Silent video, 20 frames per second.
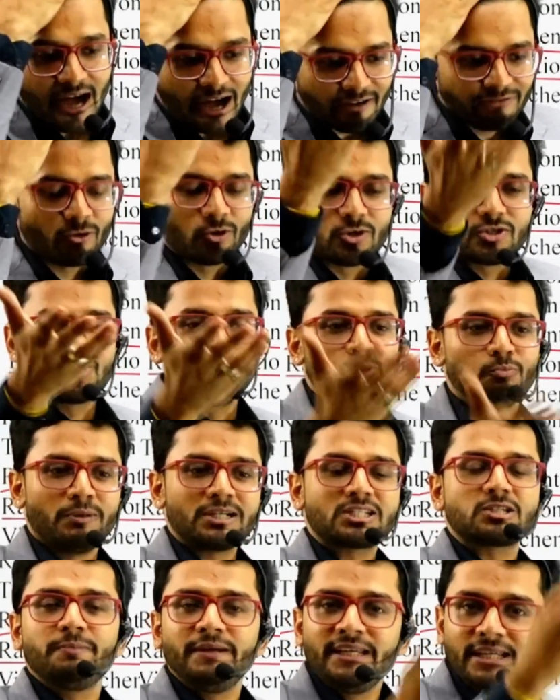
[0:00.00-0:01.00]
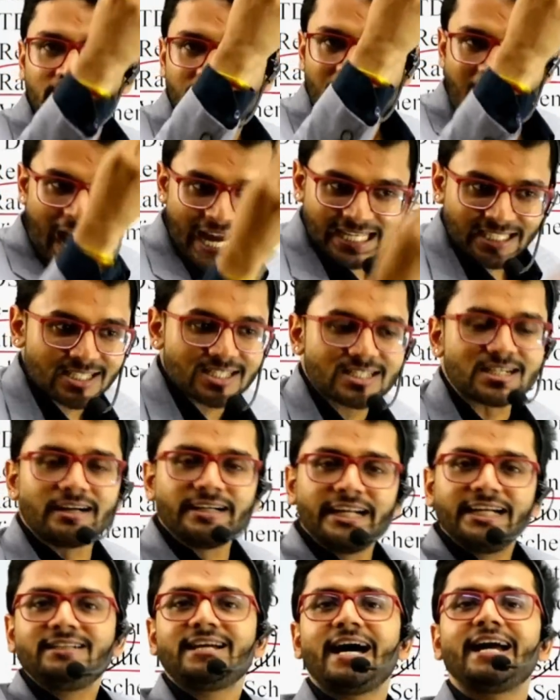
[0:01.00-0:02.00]
Of course, you must be either
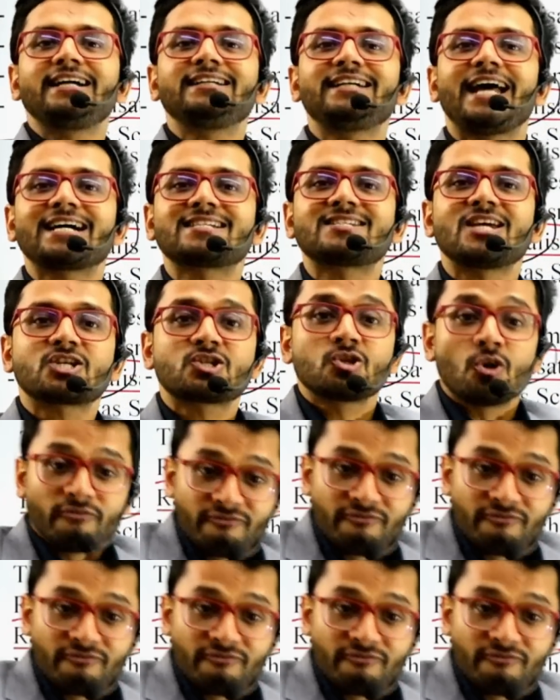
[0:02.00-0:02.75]
studying direct taxation